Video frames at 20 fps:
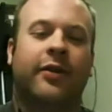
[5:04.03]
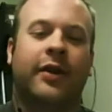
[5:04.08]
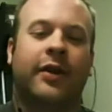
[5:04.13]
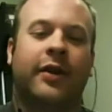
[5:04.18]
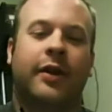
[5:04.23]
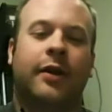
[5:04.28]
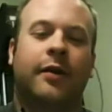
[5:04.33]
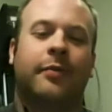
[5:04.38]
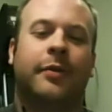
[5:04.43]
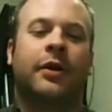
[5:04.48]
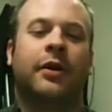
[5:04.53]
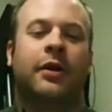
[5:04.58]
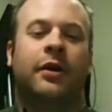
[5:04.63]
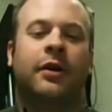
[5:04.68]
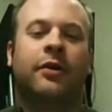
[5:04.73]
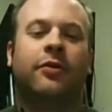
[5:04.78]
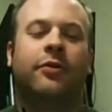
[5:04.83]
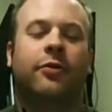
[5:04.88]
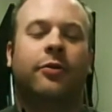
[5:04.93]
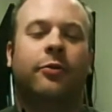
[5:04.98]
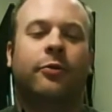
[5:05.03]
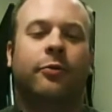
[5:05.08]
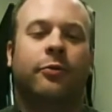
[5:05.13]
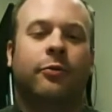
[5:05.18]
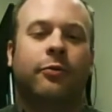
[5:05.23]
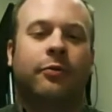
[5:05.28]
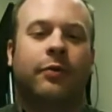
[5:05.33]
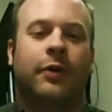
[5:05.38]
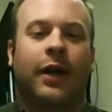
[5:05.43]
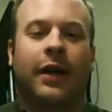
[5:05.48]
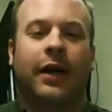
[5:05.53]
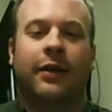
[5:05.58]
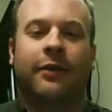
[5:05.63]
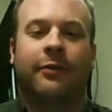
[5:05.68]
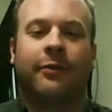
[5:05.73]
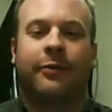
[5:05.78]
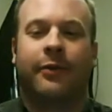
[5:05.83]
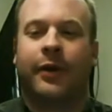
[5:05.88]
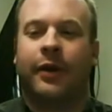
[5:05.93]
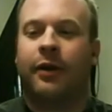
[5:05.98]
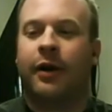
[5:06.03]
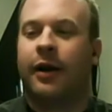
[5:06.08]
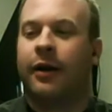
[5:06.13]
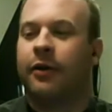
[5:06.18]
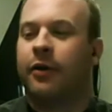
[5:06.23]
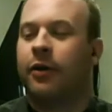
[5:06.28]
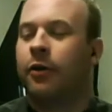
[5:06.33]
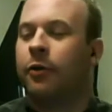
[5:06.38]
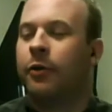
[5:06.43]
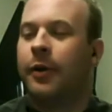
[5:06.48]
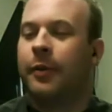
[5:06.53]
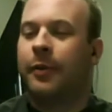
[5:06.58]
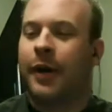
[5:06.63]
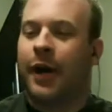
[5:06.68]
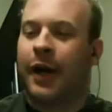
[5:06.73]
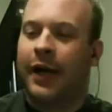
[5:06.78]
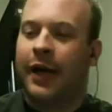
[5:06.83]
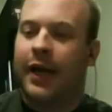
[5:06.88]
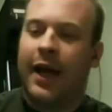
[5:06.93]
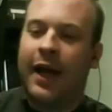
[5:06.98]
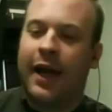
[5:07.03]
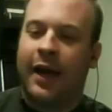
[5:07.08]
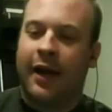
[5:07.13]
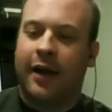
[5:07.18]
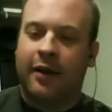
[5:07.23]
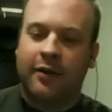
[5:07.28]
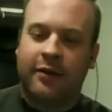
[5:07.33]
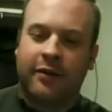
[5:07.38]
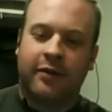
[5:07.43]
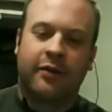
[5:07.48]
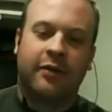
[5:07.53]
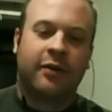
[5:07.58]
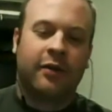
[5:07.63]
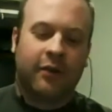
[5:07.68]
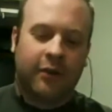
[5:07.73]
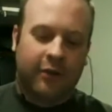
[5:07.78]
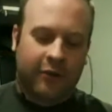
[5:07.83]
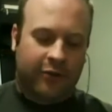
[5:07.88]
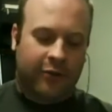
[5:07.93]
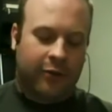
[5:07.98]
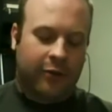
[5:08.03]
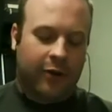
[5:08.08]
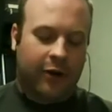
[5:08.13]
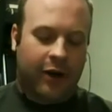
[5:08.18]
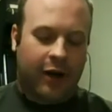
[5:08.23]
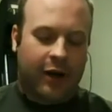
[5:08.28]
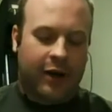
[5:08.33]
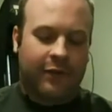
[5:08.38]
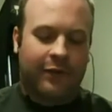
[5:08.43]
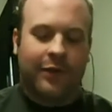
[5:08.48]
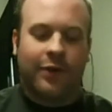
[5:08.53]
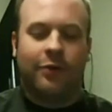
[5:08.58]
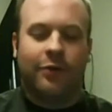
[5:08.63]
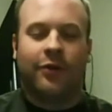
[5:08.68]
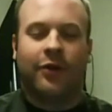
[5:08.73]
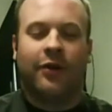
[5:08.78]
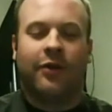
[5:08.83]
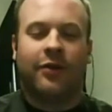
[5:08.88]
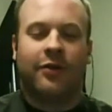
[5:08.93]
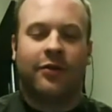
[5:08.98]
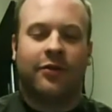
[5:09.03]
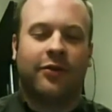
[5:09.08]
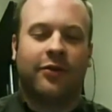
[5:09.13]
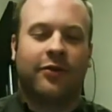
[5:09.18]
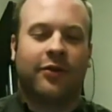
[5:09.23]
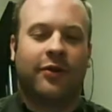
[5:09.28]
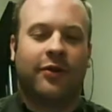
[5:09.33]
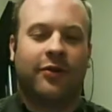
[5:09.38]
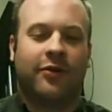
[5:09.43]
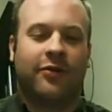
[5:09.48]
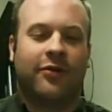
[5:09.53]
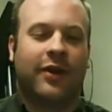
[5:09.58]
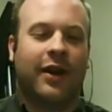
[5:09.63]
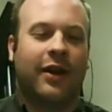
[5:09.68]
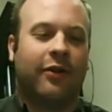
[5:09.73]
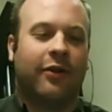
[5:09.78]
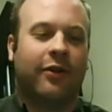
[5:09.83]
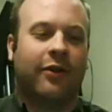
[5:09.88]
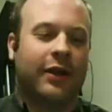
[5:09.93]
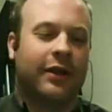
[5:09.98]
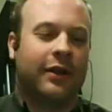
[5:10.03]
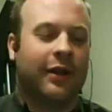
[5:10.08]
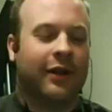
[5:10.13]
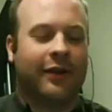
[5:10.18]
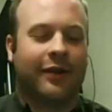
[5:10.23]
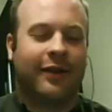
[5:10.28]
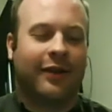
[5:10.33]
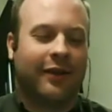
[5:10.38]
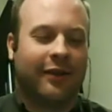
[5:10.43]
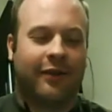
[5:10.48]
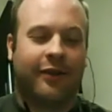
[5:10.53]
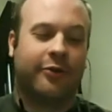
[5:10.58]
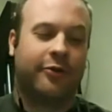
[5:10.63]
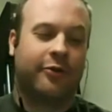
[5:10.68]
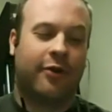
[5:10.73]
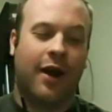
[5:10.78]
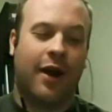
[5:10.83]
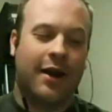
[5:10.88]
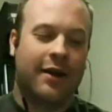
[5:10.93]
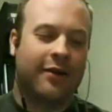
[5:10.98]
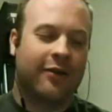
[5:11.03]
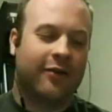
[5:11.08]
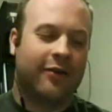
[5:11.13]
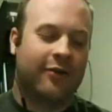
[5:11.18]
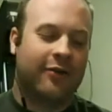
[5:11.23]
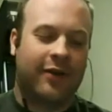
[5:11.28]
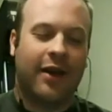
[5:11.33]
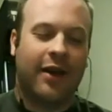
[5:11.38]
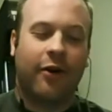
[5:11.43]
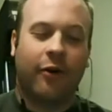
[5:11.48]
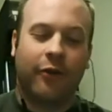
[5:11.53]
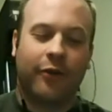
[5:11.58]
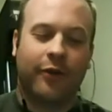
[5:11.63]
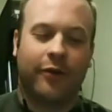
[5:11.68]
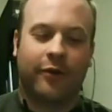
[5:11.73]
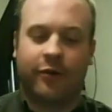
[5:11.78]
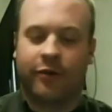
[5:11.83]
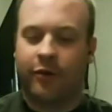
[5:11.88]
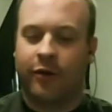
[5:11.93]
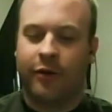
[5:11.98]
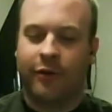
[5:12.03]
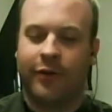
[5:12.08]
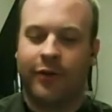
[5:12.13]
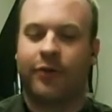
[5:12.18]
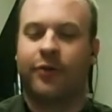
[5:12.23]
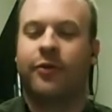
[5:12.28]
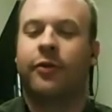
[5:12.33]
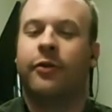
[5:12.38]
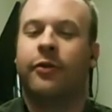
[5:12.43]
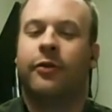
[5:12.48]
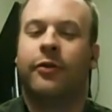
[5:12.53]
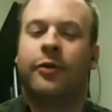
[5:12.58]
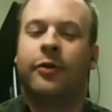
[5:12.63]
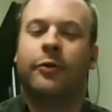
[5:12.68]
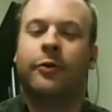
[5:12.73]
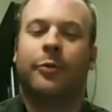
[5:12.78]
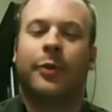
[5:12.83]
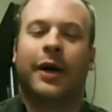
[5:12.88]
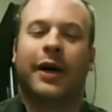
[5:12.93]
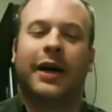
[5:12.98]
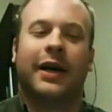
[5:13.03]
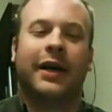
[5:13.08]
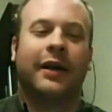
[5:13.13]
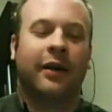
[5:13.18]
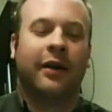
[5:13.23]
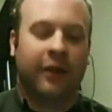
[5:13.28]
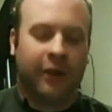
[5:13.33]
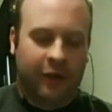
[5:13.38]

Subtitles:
them to kind of figure out, oh, am I hacked? So they're kind of using this as a selling. They're trying to sell their service to you by